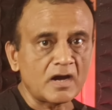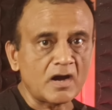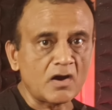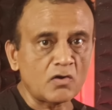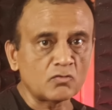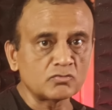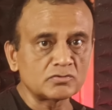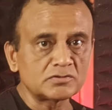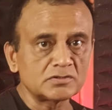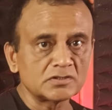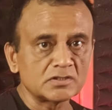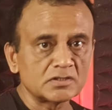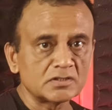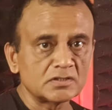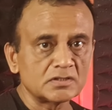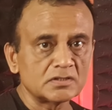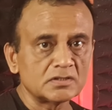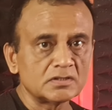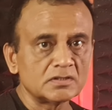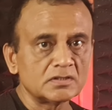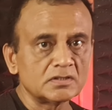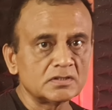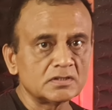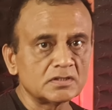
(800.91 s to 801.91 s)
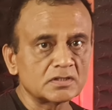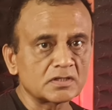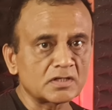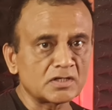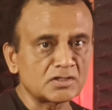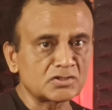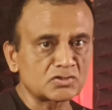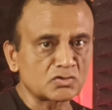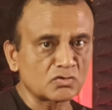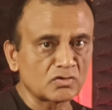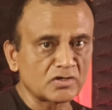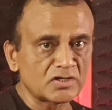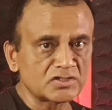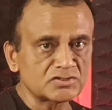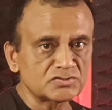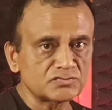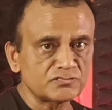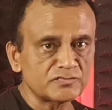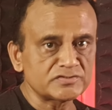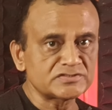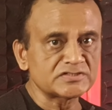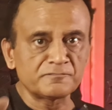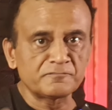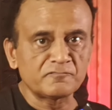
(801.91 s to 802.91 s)
out controllers,
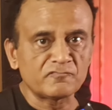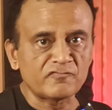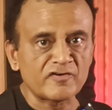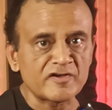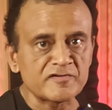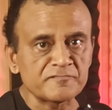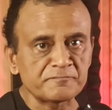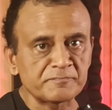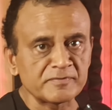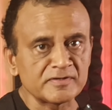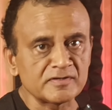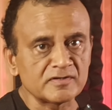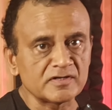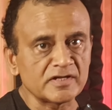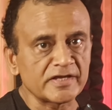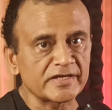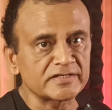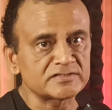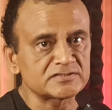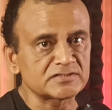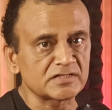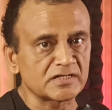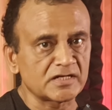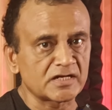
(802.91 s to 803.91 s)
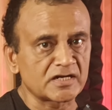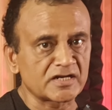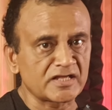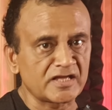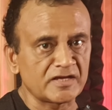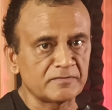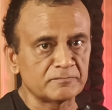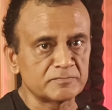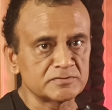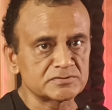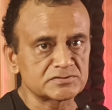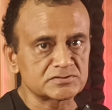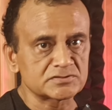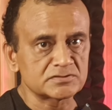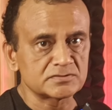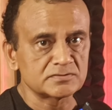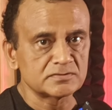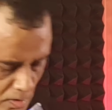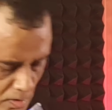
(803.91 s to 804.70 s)
which are 5-pin XLR cables.